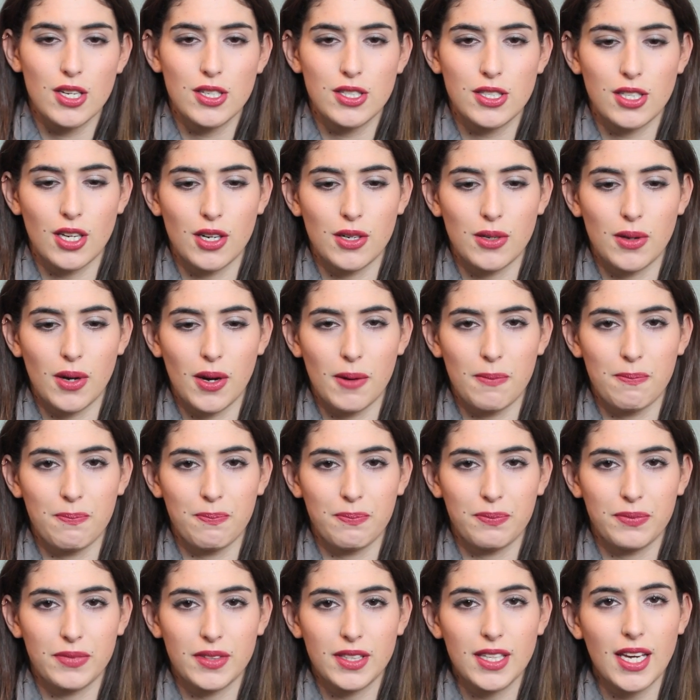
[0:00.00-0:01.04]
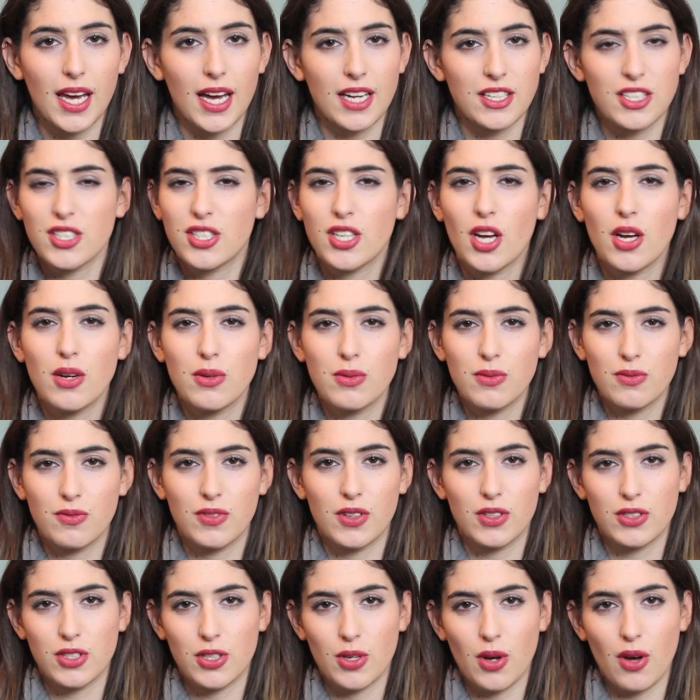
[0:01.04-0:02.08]
So yeah, just don't
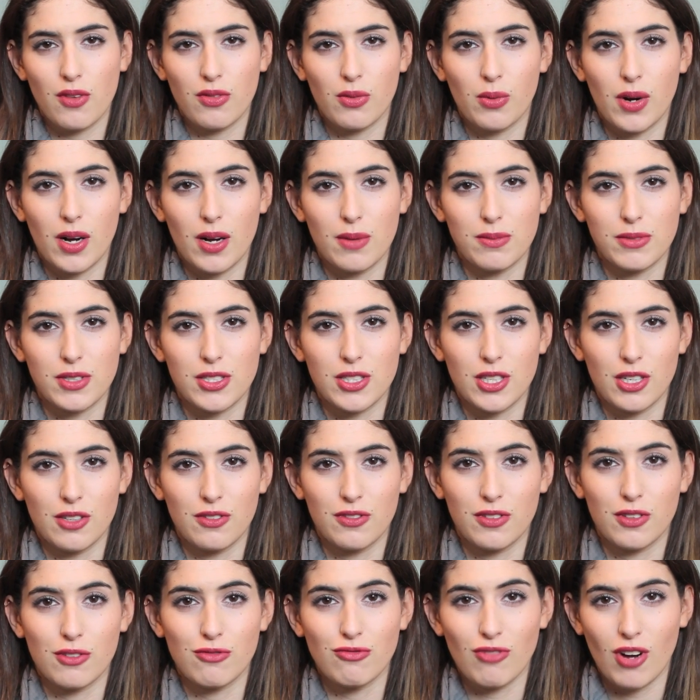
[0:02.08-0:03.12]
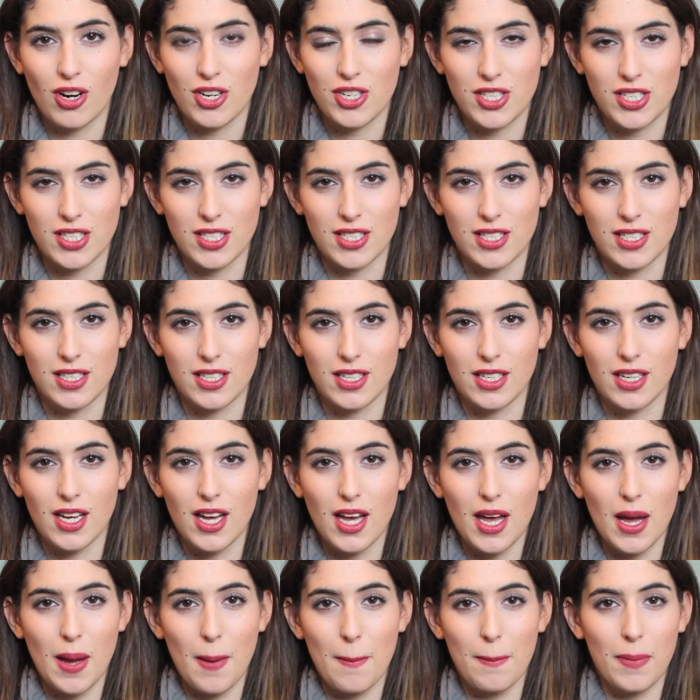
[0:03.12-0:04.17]
feel too overwhelmed and don't feel rushed into
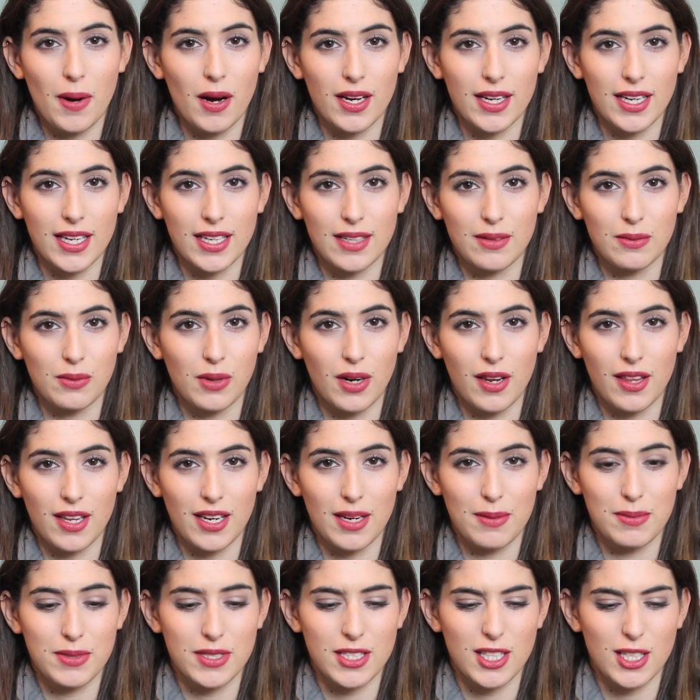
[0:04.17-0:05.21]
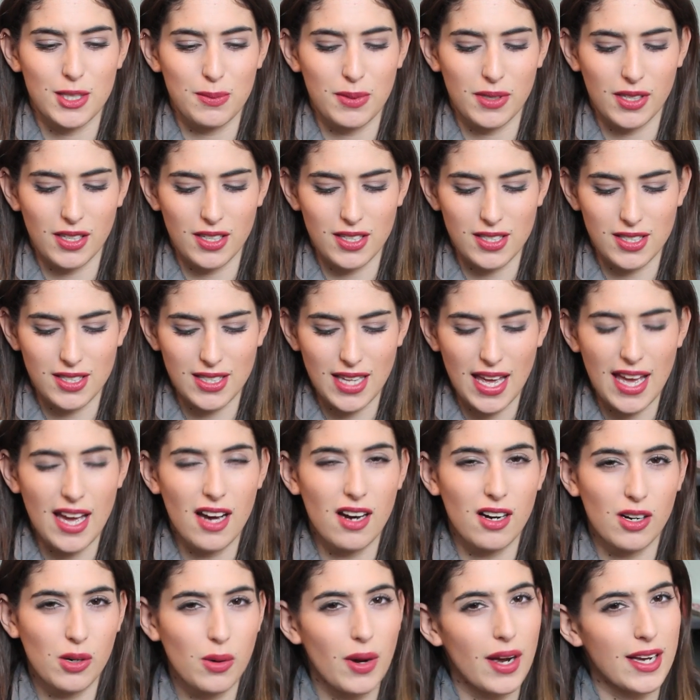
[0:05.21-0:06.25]
buying one of the lipsticks, because they
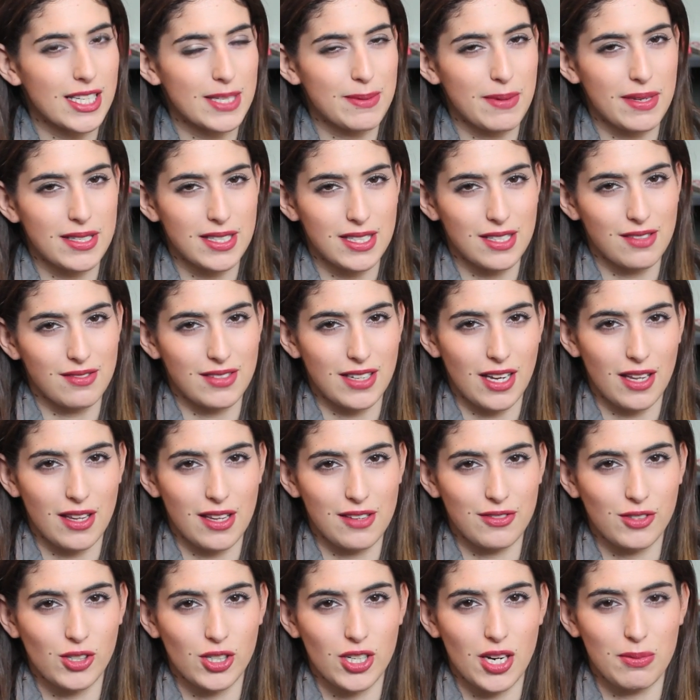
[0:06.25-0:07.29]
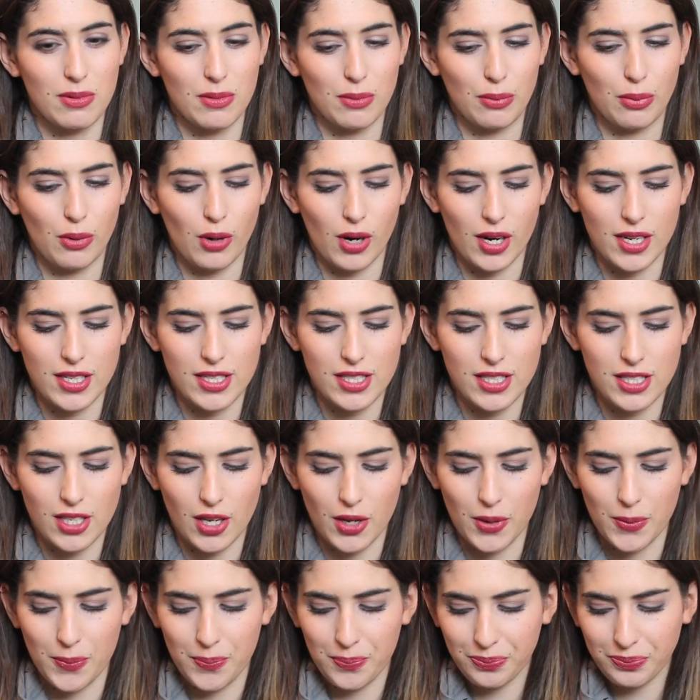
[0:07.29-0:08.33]
are quite expensive now, they've gone up in price,
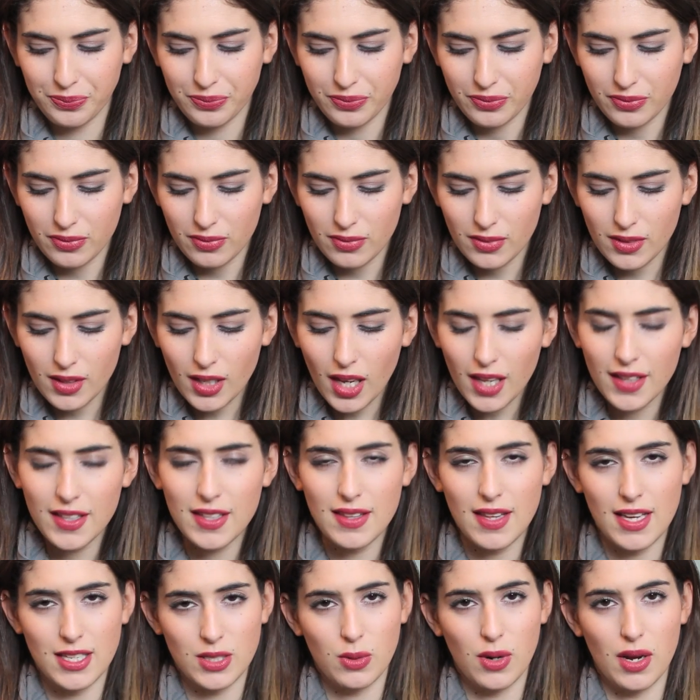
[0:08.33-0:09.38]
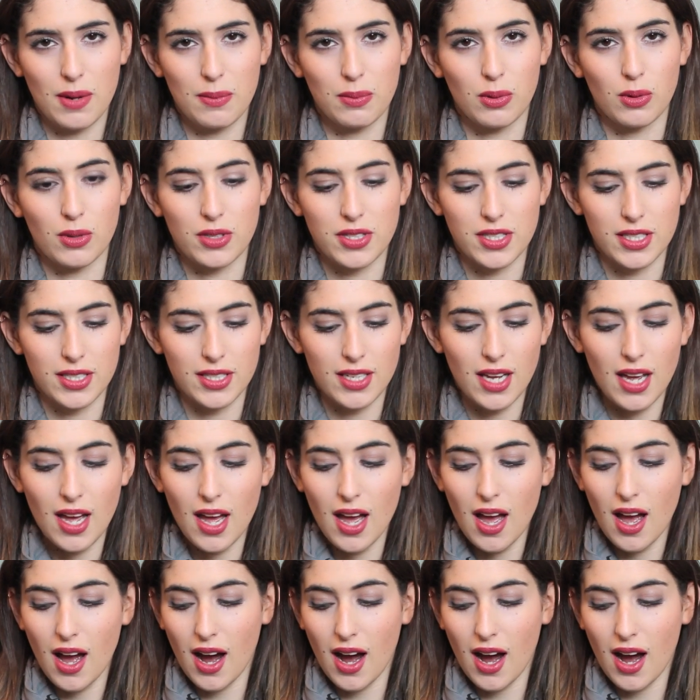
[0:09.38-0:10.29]
so I think that's quite important.